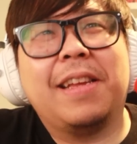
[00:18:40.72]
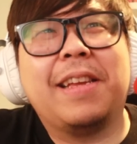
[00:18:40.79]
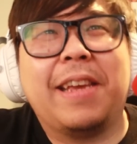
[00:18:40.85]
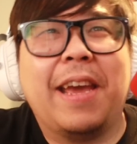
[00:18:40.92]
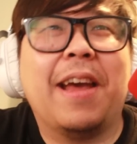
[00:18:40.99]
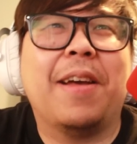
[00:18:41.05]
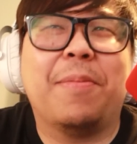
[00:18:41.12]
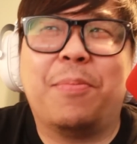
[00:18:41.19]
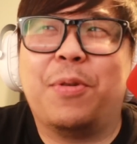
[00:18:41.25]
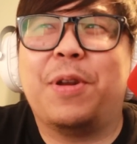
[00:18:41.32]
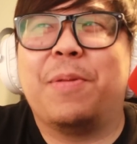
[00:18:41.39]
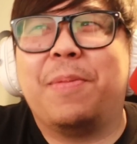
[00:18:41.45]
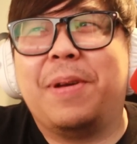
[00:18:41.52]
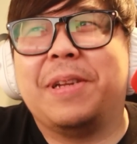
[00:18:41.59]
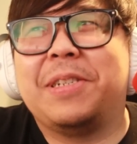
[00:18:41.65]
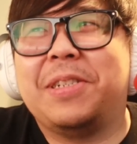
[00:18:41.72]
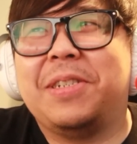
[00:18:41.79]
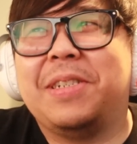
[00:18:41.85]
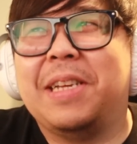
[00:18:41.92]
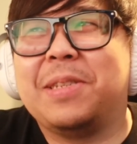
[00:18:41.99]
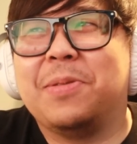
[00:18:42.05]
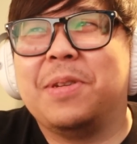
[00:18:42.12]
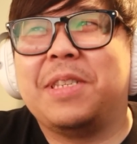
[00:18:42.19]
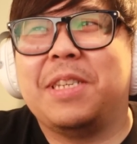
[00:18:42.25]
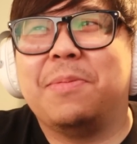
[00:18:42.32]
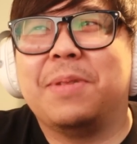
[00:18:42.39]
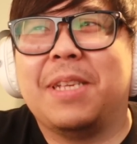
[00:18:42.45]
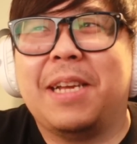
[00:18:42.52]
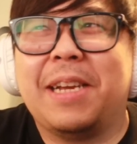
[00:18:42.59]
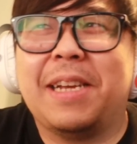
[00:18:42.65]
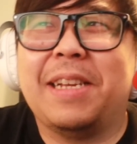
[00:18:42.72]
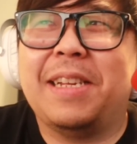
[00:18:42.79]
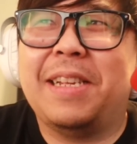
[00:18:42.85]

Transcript: yeah, yeah, pretty much that's what it seems like